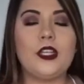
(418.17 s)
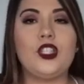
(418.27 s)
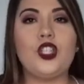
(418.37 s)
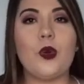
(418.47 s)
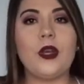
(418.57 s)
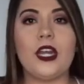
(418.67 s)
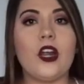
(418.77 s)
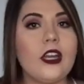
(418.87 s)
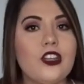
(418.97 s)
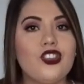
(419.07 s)
is sewn in
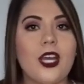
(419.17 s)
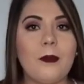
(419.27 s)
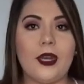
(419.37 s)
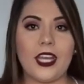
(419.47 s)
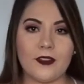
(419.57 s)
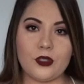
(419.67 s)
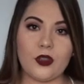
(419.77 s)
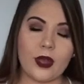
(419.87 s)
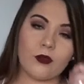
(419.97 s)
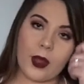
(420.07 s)
on each side, but it gives
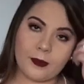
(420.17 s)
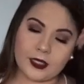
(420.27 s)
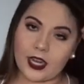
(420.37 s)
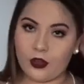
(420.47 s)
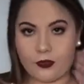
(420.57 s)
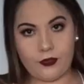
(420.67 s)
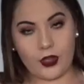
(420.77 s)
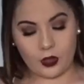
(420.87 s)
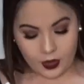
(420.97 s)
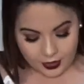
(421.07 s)
you that wrap style feel.